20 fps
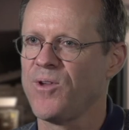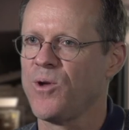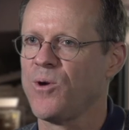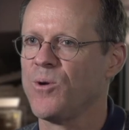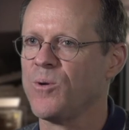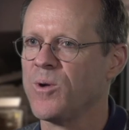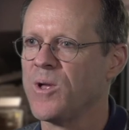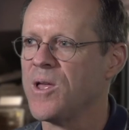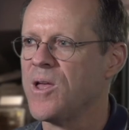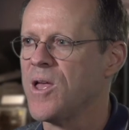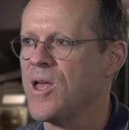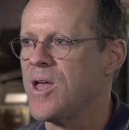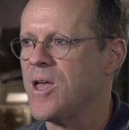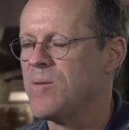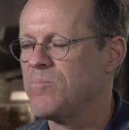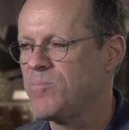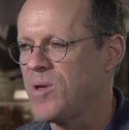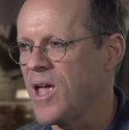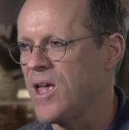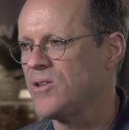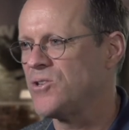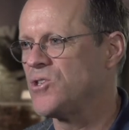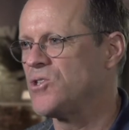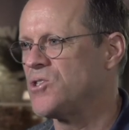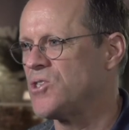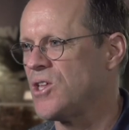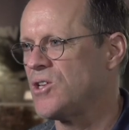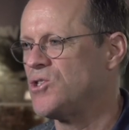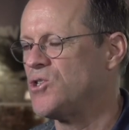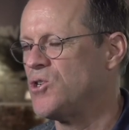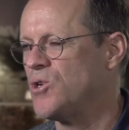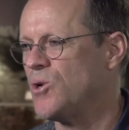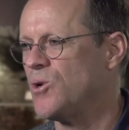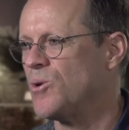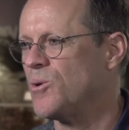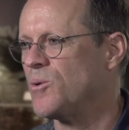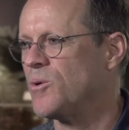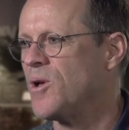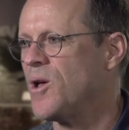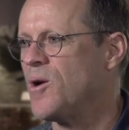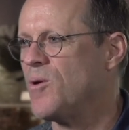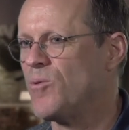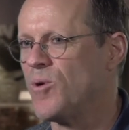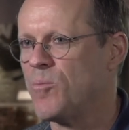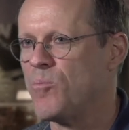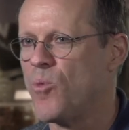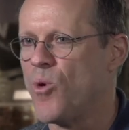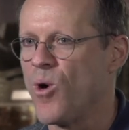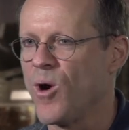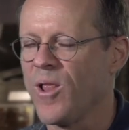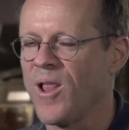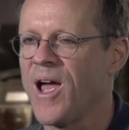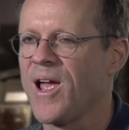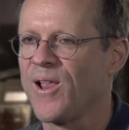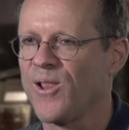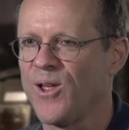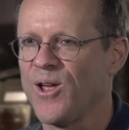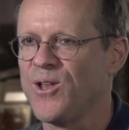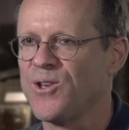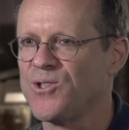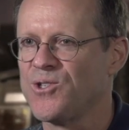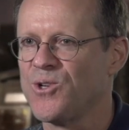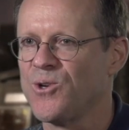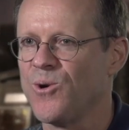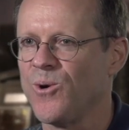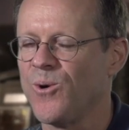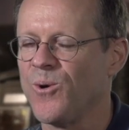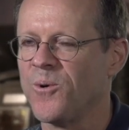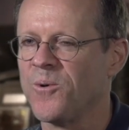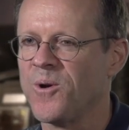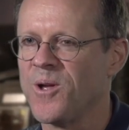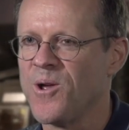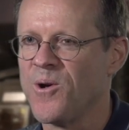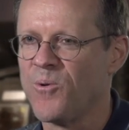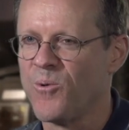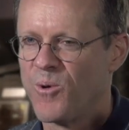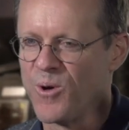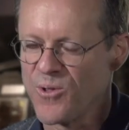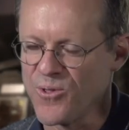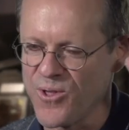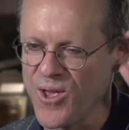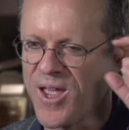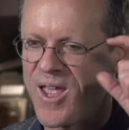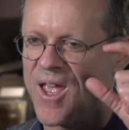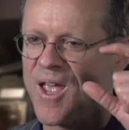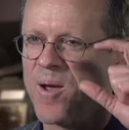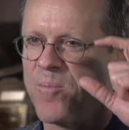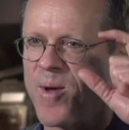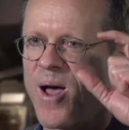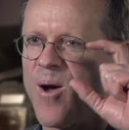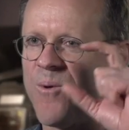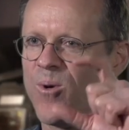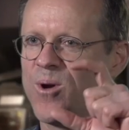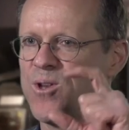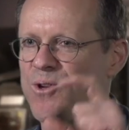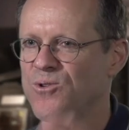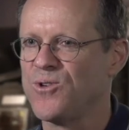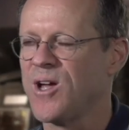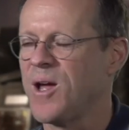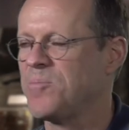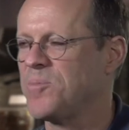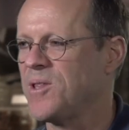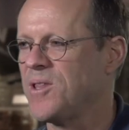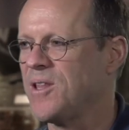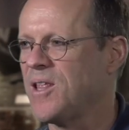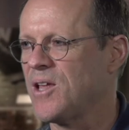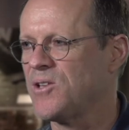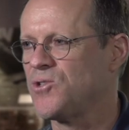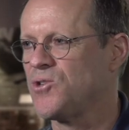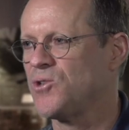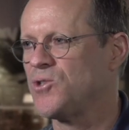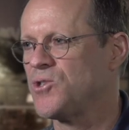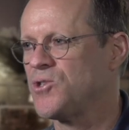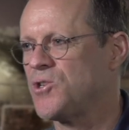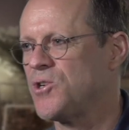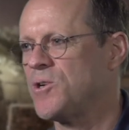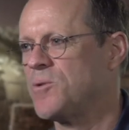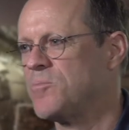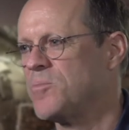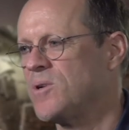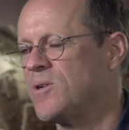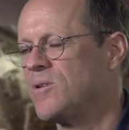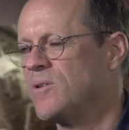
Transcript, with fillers: you pages that you were more likely to were thinking about when you typed in that search term.